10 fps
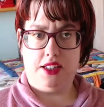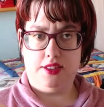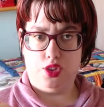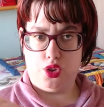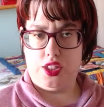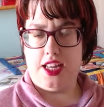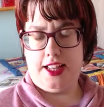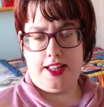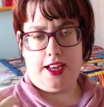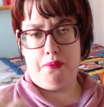
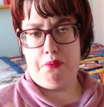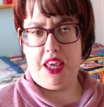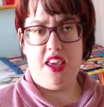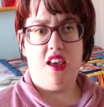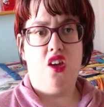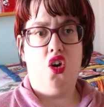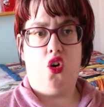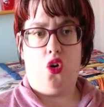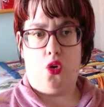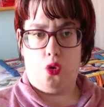society can be
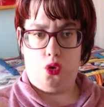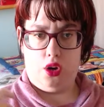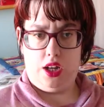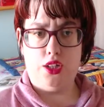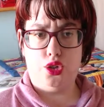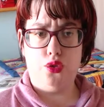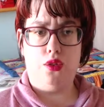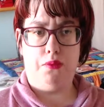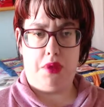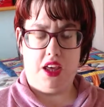or it
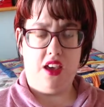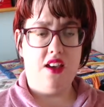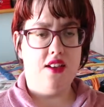shouldn't be.